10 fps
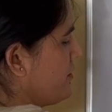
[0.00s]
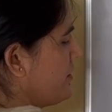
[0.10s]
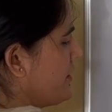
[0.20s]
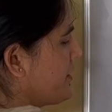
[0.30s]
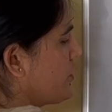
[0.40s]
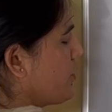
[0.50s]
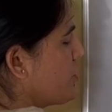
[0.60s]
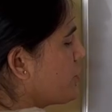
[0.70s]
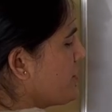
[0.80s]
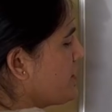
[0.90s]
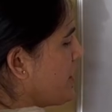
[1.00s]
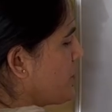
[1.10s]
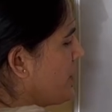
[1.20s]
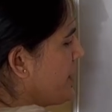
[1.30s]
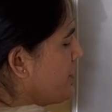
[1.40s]
The secretions are
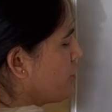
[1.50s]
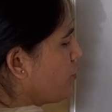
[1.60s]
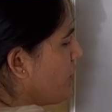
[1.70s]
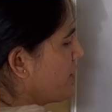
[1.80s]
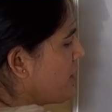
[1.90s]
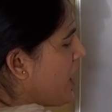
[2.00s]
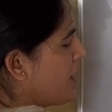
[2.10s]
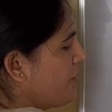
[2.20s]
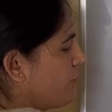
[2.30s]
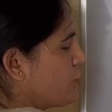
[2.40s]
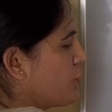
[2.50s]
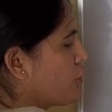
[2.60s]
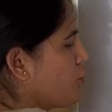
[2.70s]
released through a duct which is